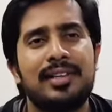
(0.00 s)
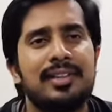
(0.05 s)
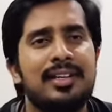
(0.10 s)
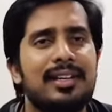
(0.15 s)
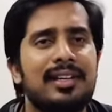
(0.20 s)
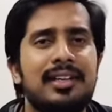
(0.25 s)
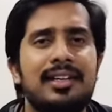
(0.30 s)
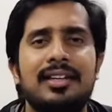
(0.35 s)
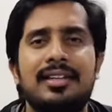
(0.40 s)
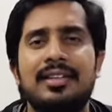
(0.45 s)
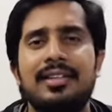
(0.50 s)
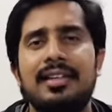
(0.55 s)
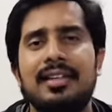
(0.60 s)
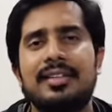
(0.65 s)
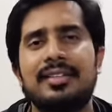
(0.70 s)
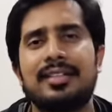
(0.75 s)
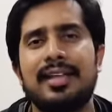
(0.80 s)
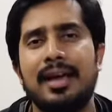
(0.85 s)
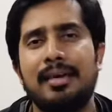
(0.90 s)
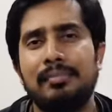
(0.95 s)
and internet
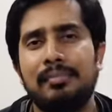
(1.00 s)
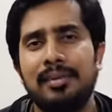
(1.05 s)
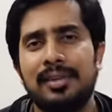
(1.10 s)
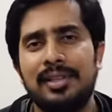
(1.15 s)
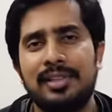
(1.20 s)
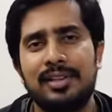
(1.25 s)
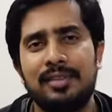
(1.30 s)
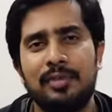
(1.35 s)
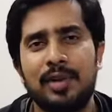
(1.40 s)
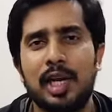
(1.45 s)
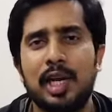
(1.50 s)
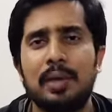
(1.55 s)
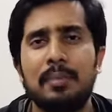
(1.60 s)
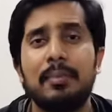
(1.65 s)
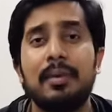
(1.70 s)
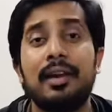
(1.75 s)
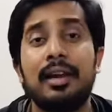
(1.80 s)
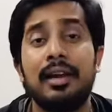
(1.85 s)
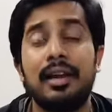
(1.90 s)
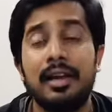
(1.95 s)
samples
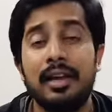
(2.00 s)
available